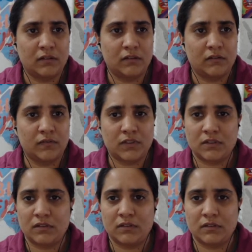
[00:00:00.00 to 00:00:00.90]
which
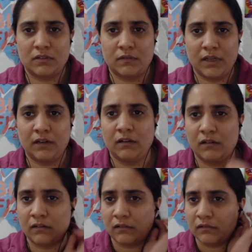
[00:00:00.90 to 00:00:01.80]
is this
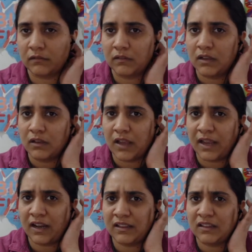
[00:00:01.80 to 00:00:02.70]
one. And I think